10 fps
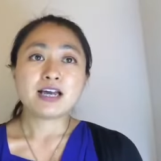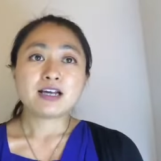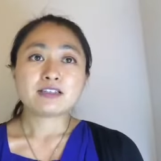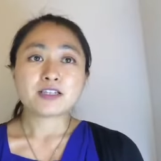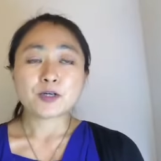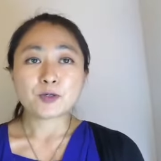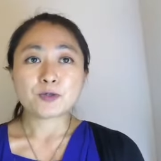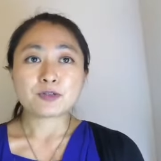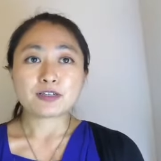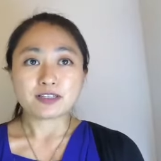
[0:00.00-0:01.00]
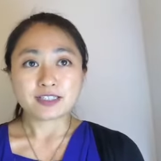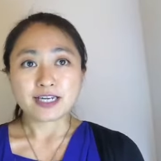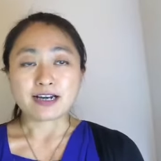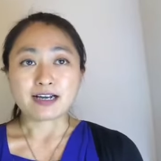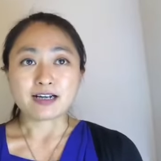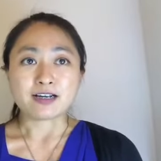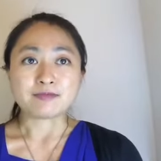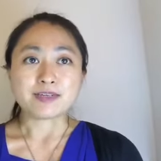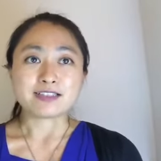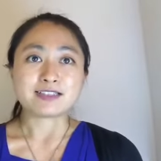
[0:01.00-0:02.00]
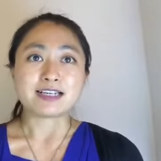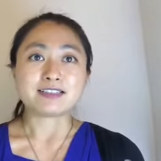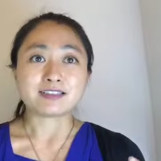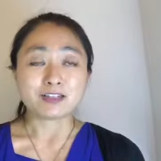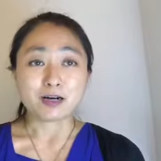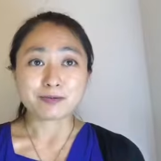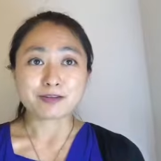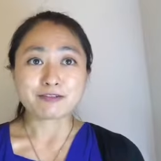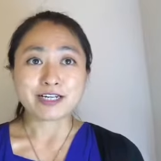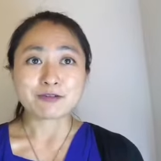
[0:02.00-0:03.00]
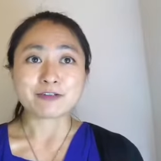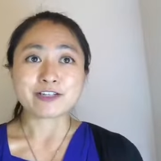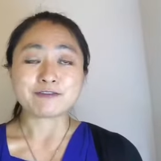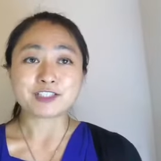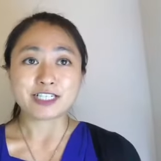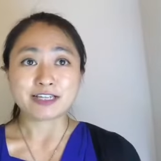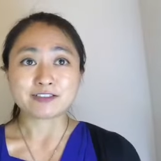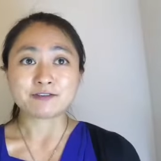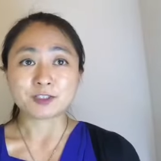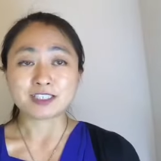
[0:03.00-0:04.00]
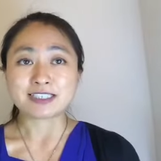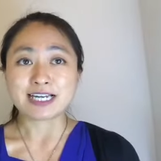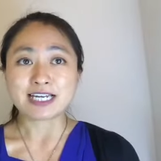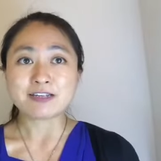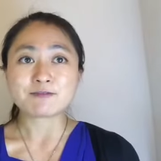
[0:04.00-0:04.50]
So yeah, as said, the top 3 we've shared for today.